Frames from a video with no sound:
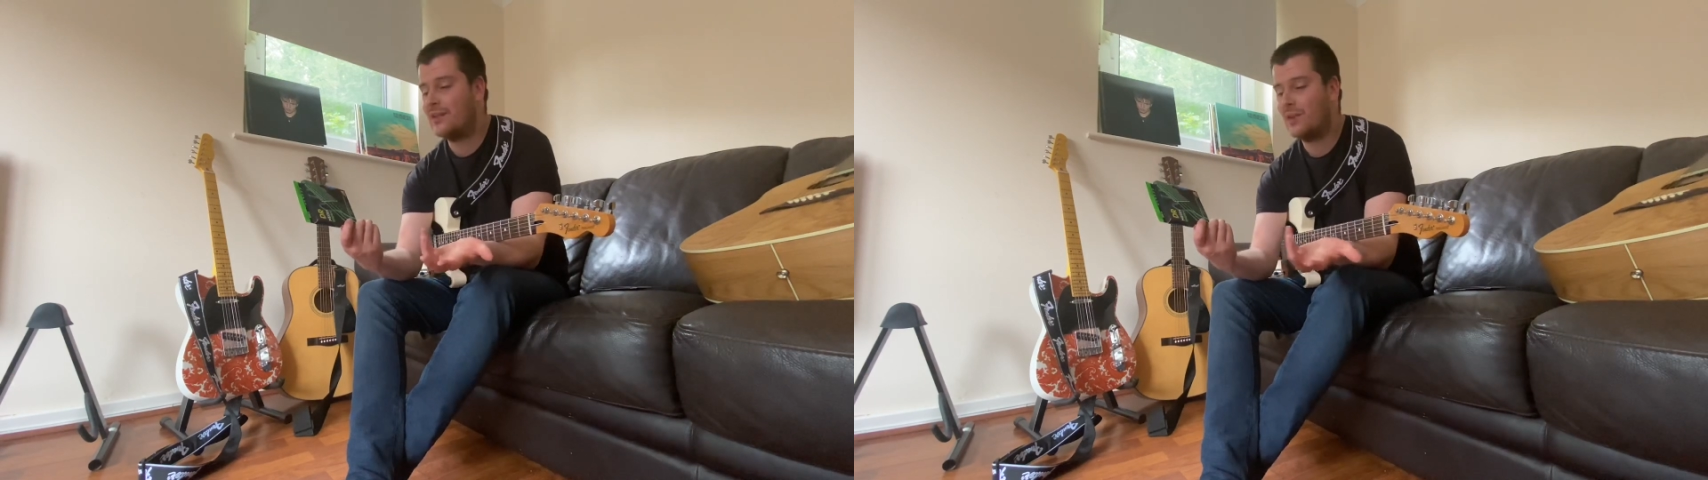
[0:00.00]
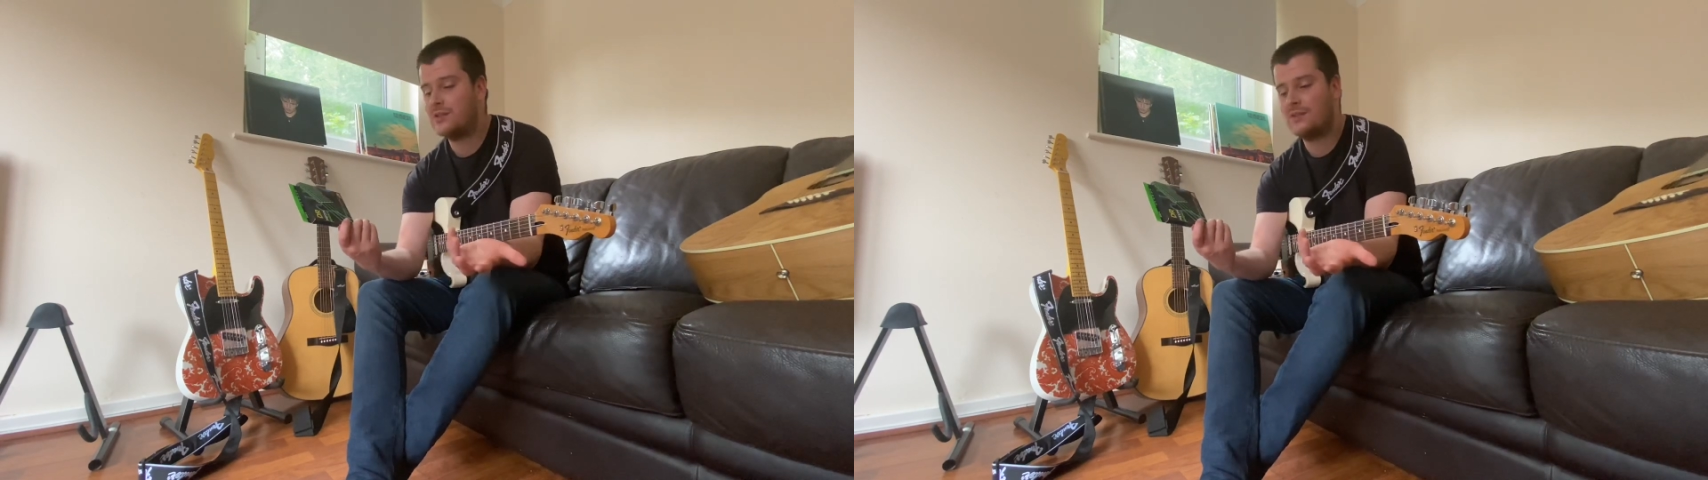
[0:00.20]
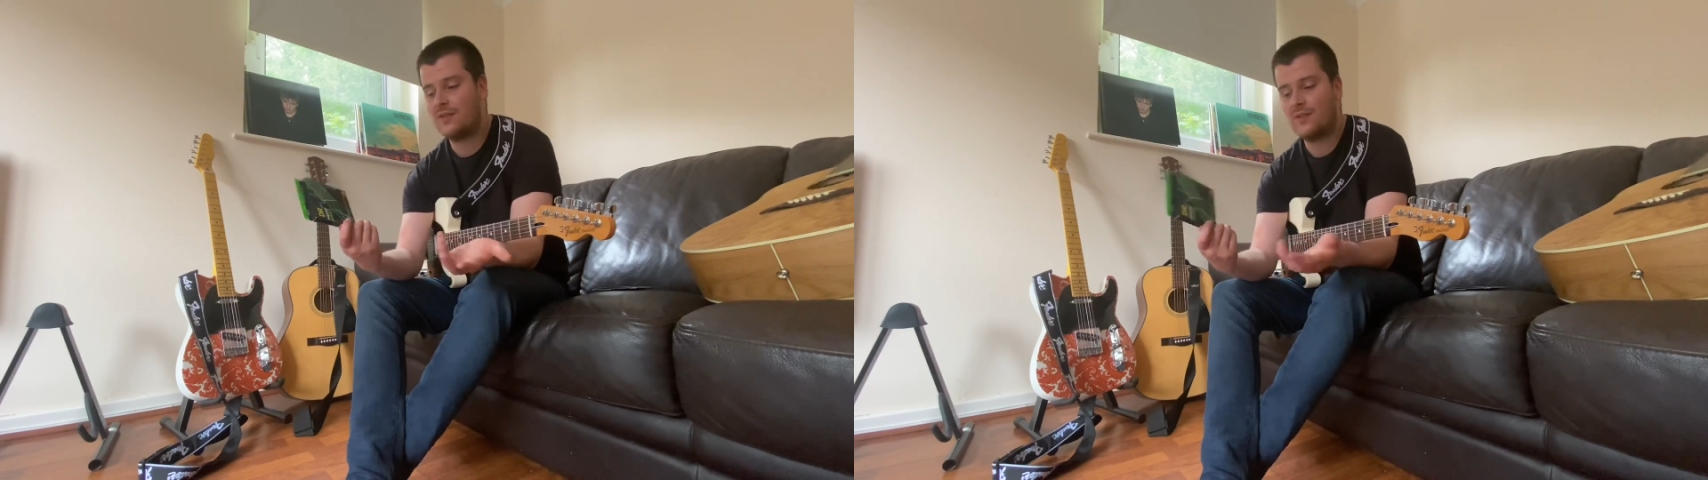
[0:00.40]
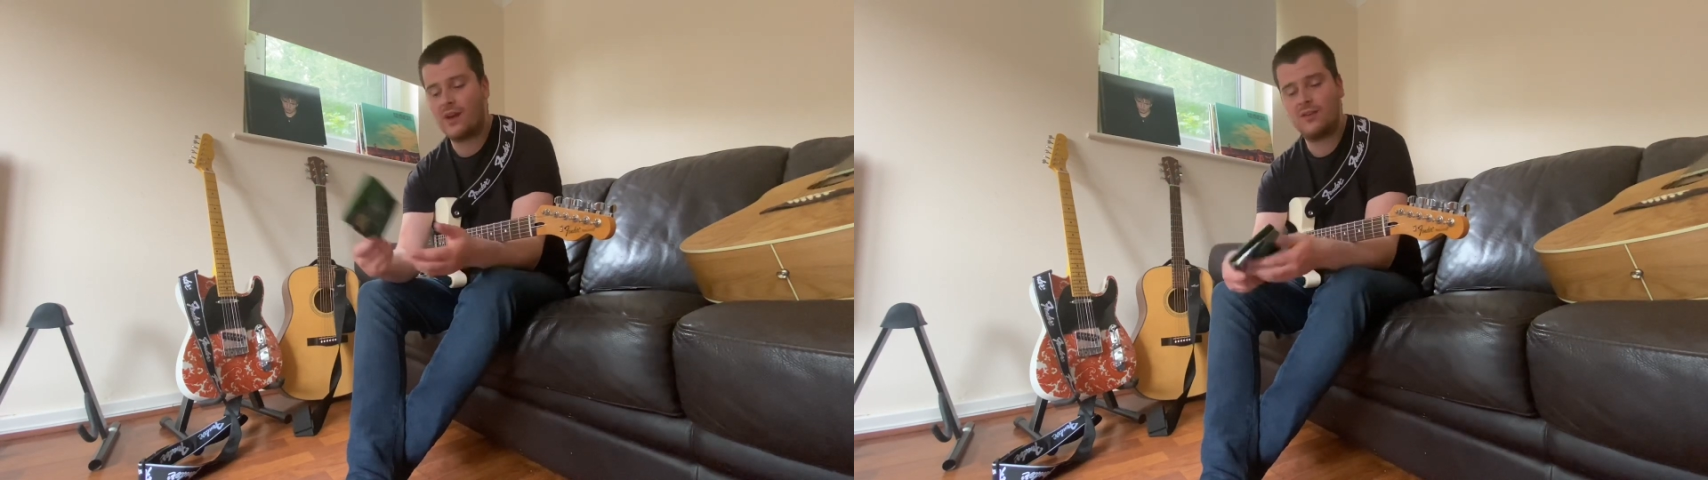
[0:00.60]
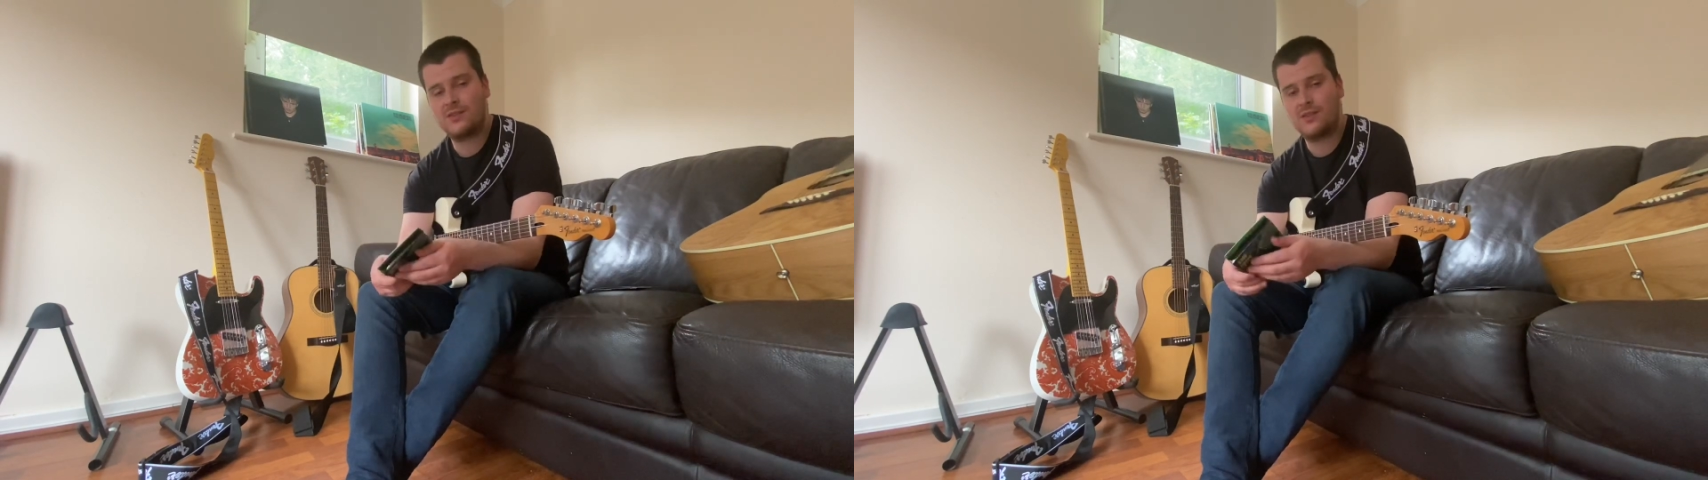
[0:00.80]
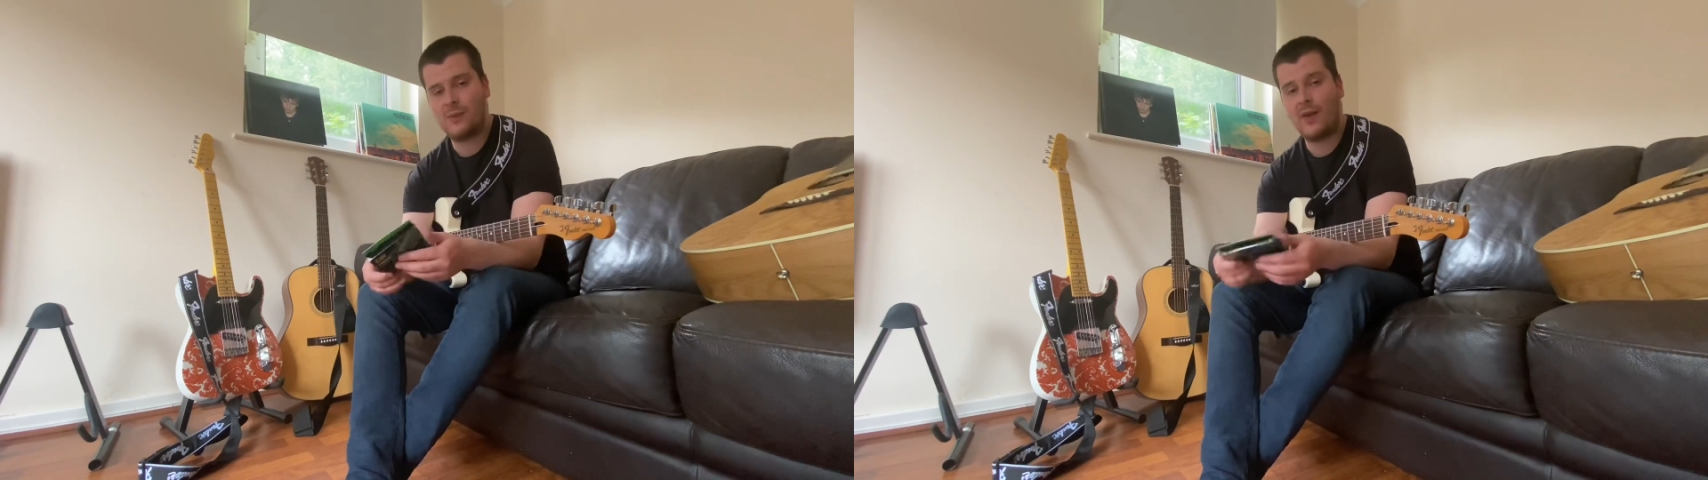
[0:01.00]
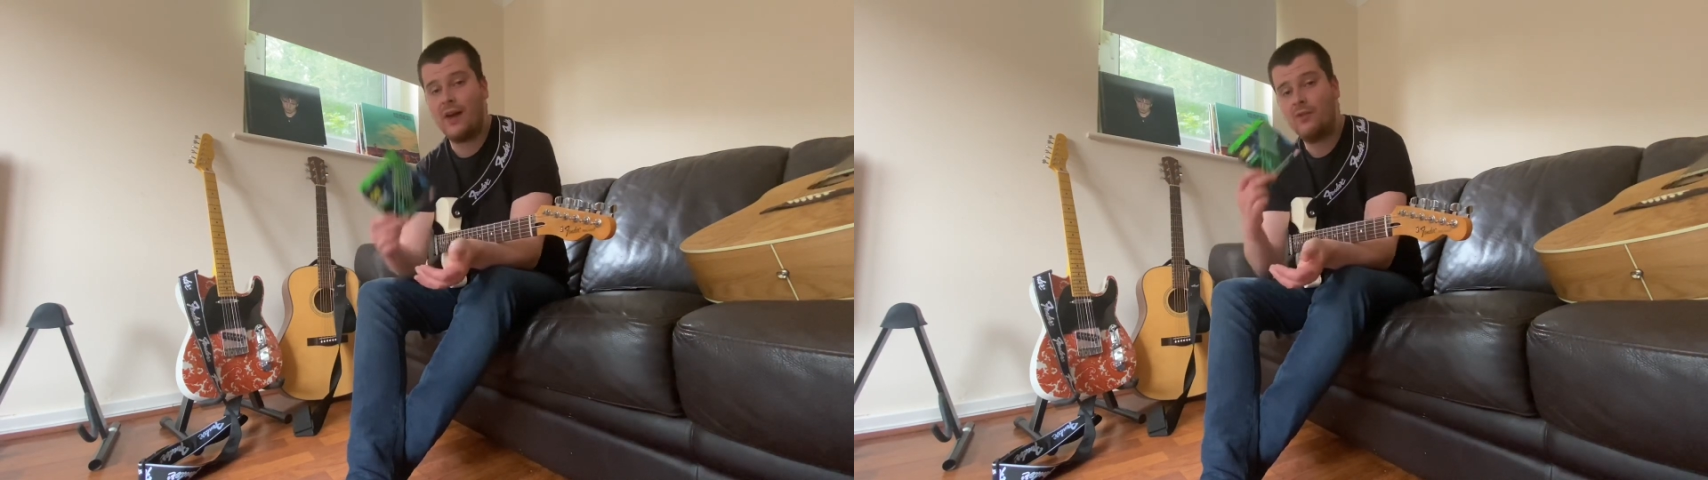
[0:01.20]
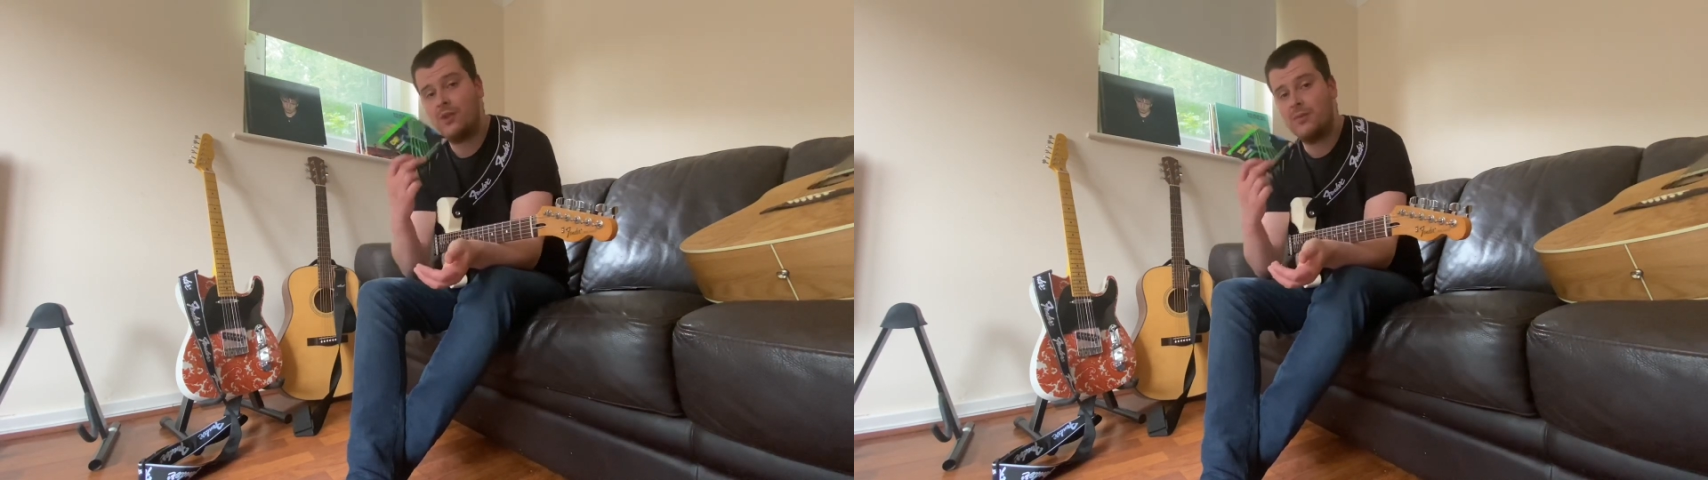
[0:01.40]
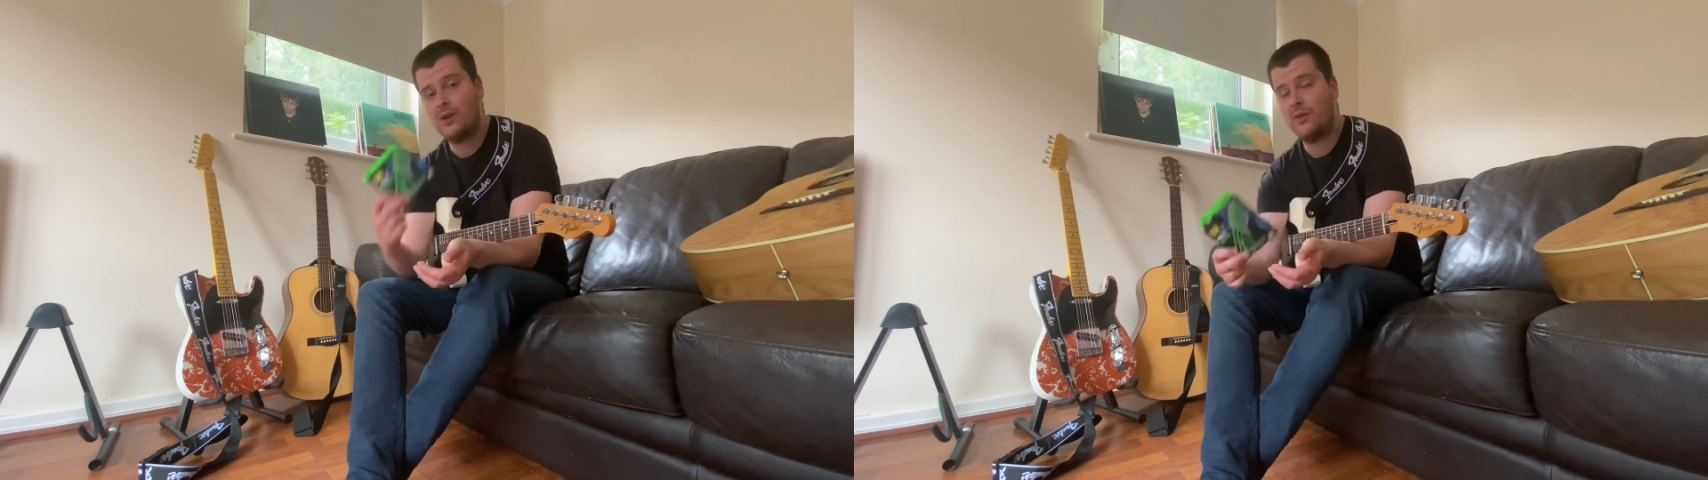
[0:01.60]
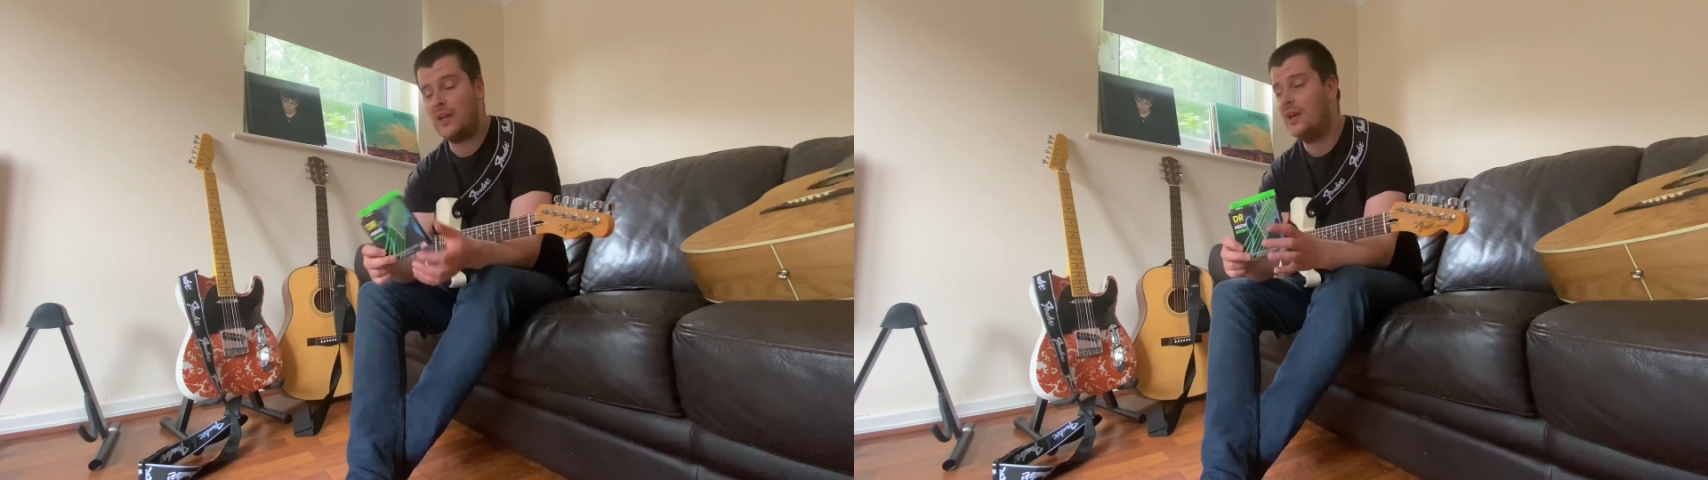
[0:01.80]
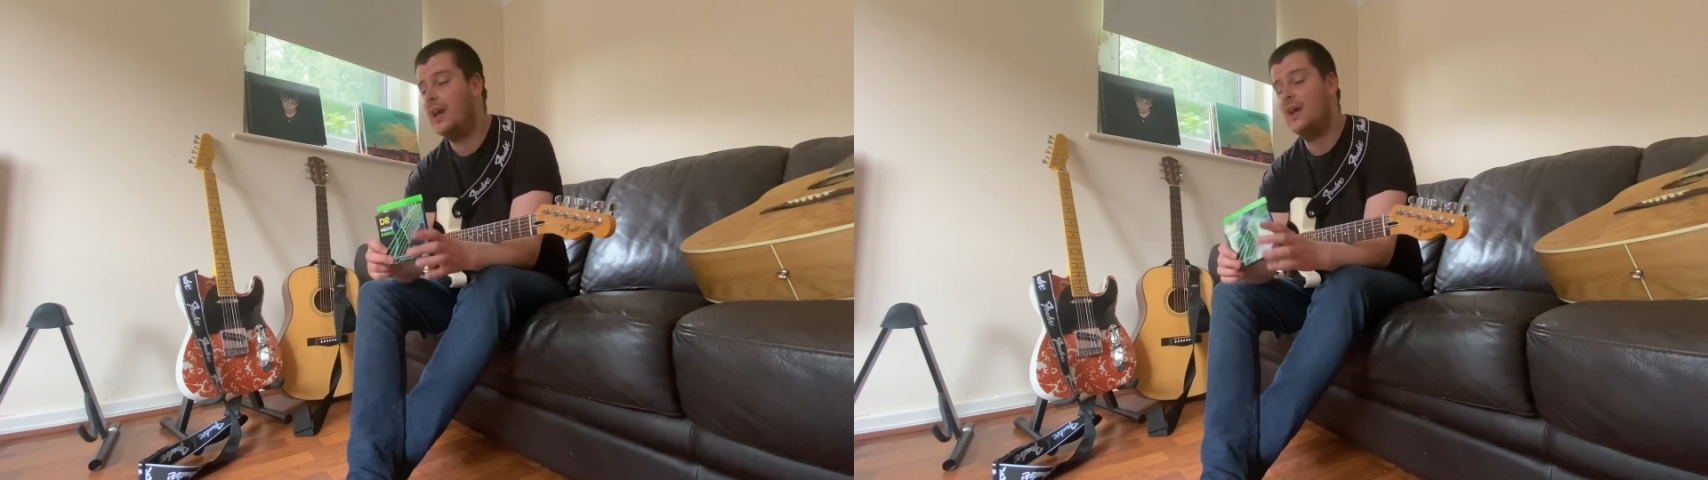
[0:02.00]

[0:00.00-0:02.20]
lots of different colours as well. I've got them in green.